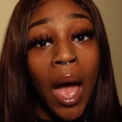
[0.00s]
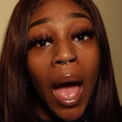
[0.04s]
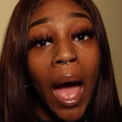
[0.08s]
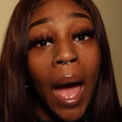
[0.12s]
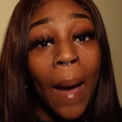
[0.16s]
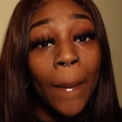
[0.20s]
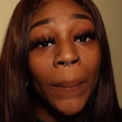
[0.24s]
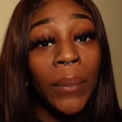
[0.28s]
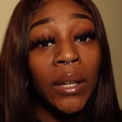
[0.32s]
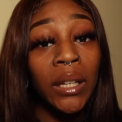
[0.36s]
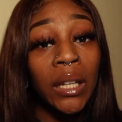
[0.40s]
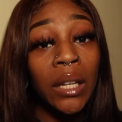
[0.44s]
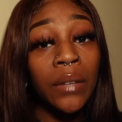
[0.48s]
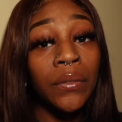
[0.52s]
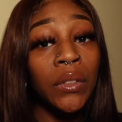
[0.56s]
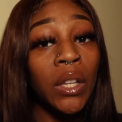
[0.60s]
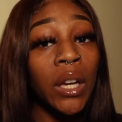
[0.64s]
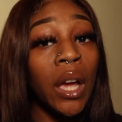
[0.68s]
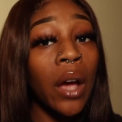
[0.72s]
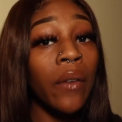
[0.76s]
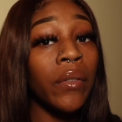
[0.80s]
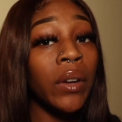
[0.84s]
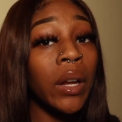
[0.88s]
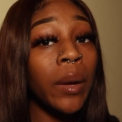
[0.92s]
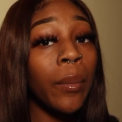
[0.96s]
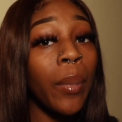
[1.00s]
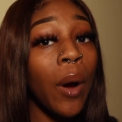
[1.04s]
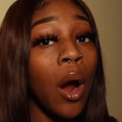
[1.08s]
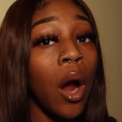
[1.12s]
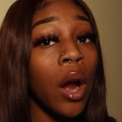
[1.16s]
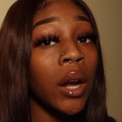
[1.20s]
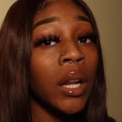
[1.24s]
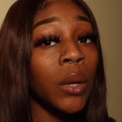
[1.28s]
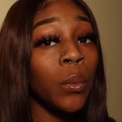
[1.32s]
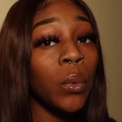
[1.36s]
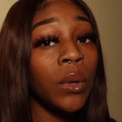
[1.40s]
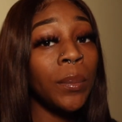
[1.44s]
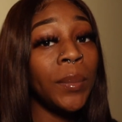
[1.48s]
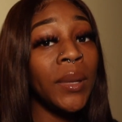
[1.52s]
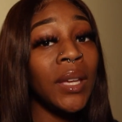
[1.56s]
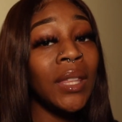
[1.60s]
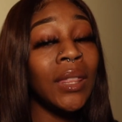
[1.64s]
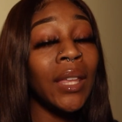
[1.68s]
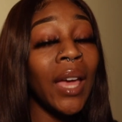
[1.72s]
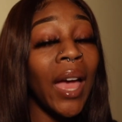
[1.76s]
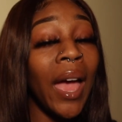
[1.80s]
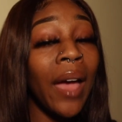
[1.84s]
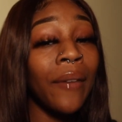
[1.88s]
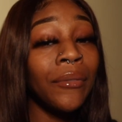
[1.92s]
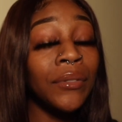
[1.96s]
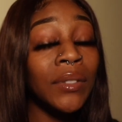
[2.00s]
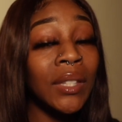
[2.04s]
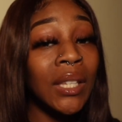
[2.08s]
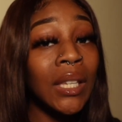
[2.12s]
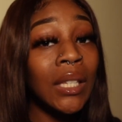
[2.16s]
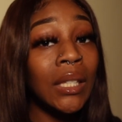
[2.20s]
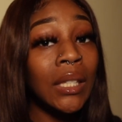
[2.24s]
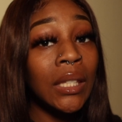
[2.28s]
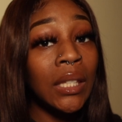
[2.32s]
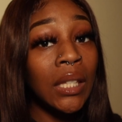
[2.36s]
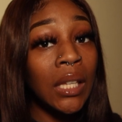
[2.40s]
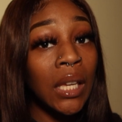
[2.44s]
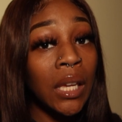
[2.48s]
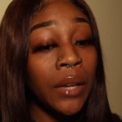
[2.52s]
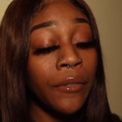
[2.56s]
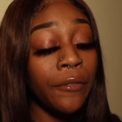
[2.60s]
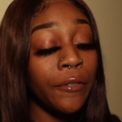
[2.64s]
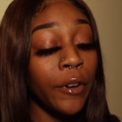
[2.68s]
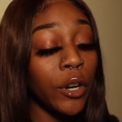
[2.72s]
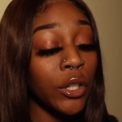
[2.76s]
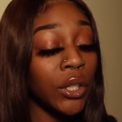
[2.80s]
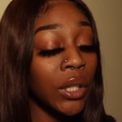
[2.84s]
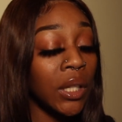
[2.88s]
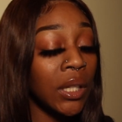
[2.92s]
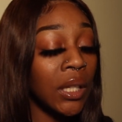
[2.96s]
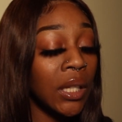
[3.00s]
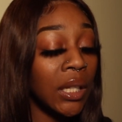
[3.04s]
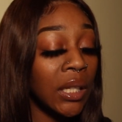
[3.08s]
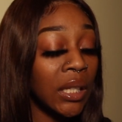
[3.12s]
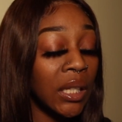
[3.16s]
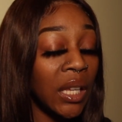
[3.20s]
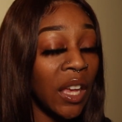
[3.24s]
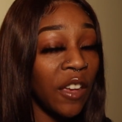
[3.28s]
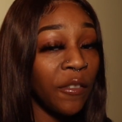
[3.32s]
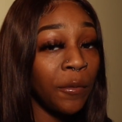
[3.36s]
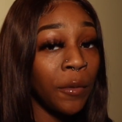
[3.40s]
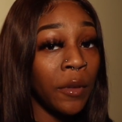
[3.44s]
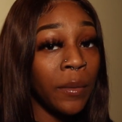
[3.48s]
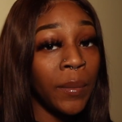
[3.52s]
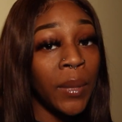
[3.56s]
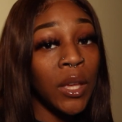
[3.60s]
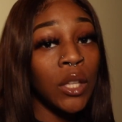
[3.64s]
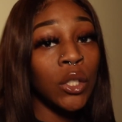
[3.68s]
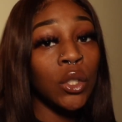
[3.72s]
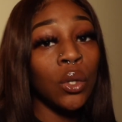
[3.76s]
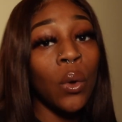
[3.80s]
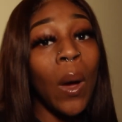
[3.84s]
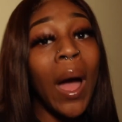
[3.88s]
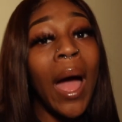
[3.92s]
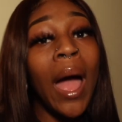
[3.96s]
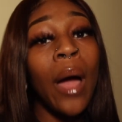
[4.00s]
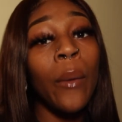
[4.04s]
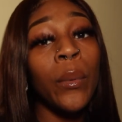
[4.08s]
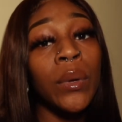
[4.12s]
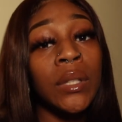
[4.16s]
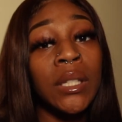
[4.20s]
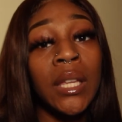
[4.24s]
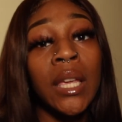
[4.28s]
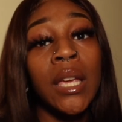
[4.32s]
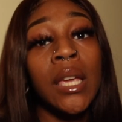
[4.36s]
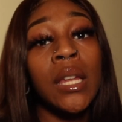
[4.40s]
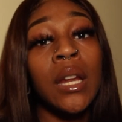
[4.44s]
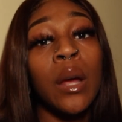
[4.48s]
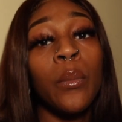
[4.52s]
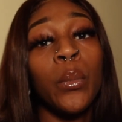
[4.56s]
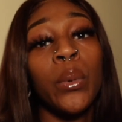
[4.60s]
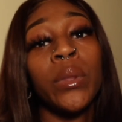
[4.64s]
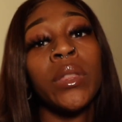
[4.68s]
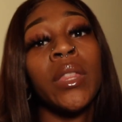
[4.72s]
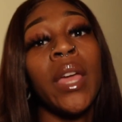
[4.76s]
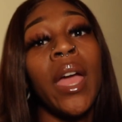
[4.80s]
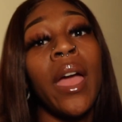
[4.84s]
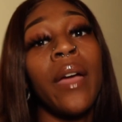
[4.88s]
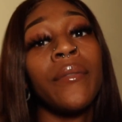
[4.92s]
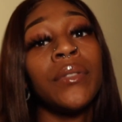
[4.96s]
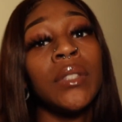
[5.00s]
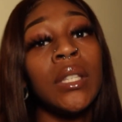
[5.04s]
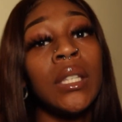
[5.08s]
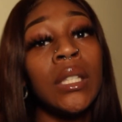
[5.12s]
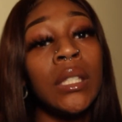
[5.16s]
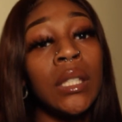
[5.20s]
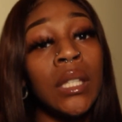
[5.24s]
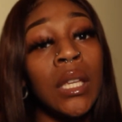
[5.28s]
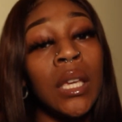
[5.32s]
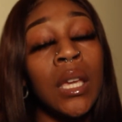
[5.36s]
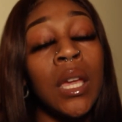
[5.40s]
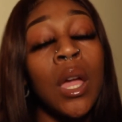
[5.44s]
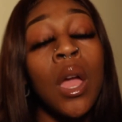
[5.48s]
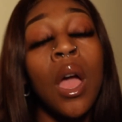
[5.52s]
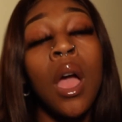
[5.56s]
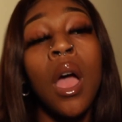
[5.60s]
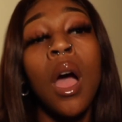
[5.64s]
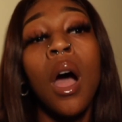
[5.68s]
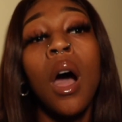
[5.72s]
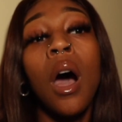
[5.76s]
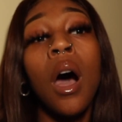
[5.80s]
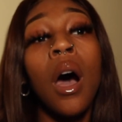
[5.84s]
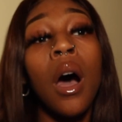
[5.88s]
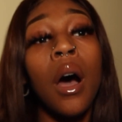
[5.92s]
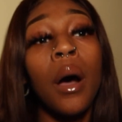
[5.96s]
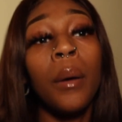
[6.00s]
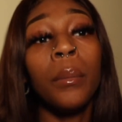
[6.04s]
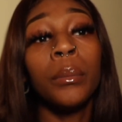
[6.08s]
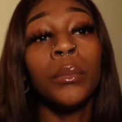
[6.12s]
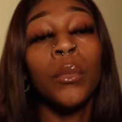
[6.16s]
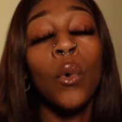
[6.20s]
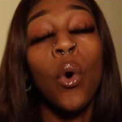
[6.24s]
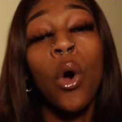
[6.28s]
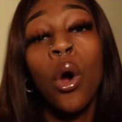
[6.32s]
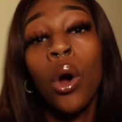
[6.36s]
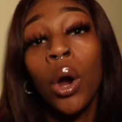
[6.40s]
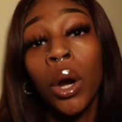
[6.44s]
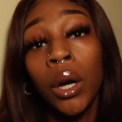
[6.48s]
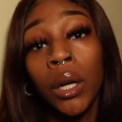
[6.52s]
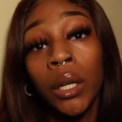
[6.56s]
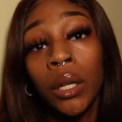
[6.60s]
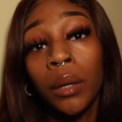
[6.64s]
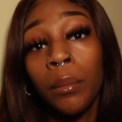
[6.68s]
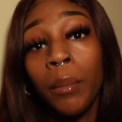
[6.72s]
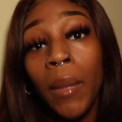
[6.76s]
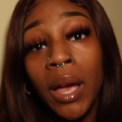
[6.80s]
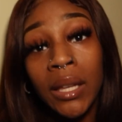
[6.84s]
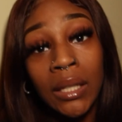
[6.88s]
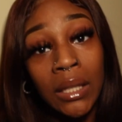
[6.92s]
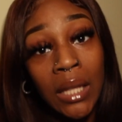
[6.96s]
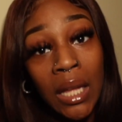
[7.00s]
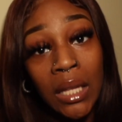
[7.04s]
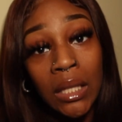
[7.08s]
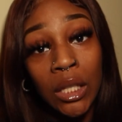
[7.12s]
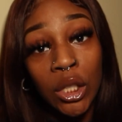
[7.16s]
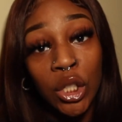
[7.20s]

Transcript: I believe the governing party would be the FTC versus the CFPB. So I would take it up with the FTC or my state's